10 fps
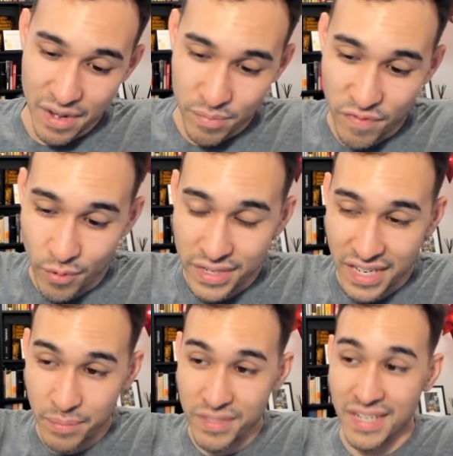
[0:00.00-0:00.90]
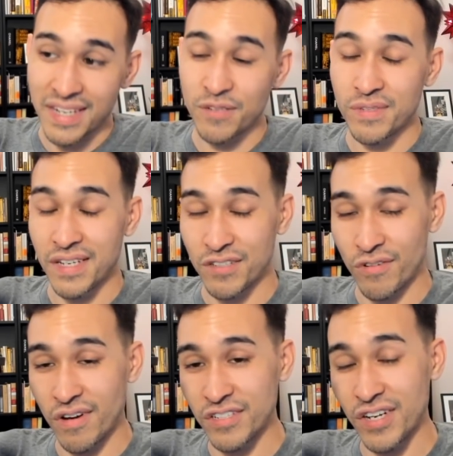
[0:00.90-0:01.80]
before he's able to get to his next
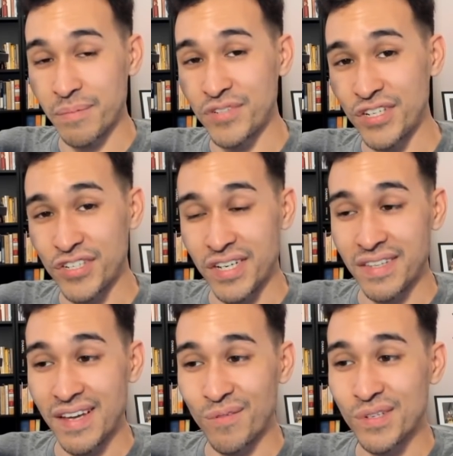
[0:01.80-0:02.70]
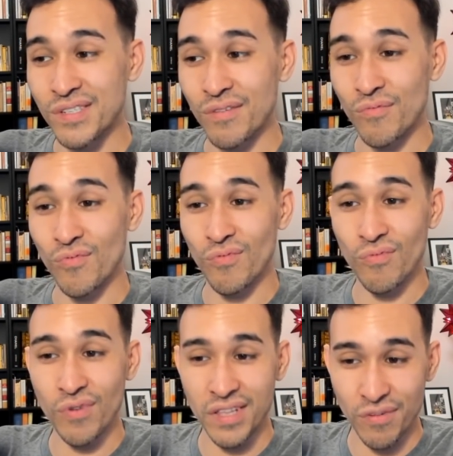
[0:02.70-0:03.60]
Cross Chop. GG. That was
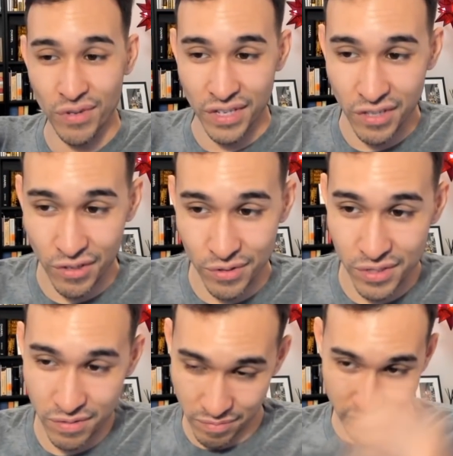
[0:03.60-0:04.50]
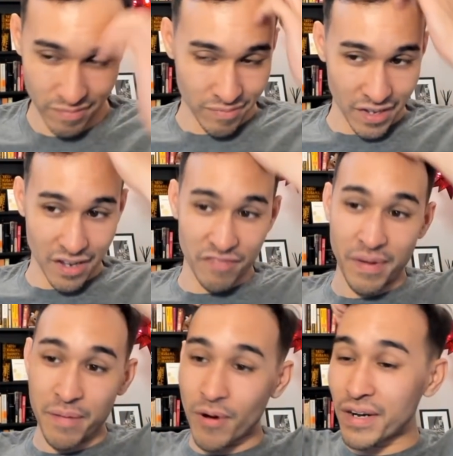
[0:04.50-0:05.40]
really, really close. If
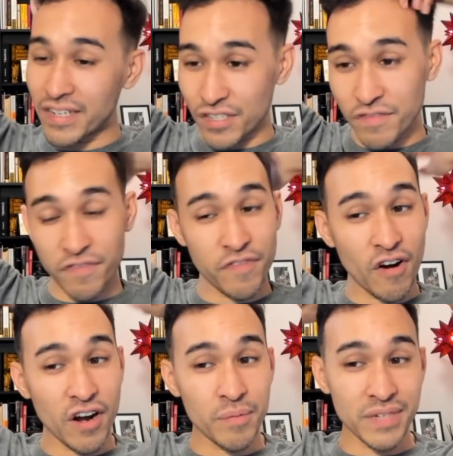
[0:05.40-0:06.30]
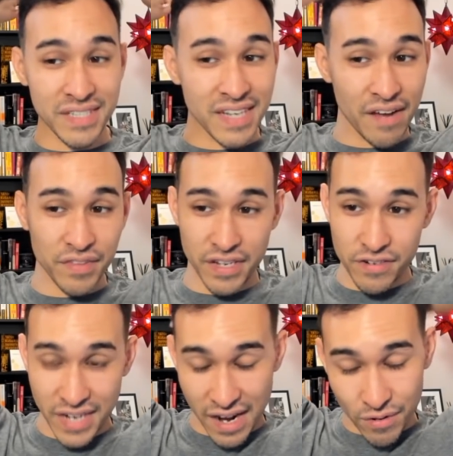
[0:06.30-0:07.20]
my opponent had just farmed
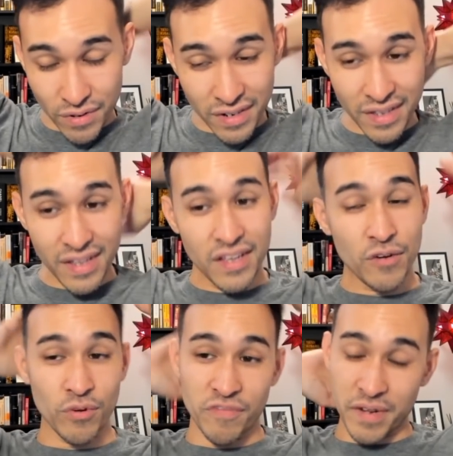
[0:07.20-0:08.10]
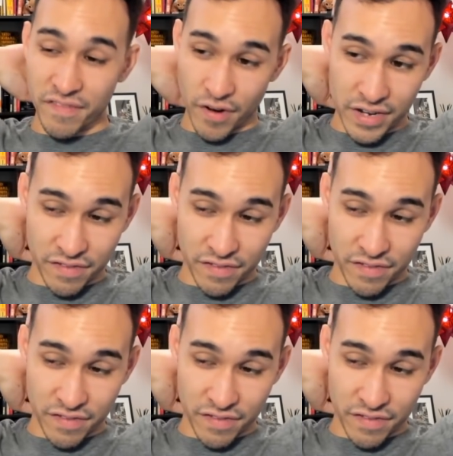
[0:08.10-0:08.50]
Escavalier down, would have been a very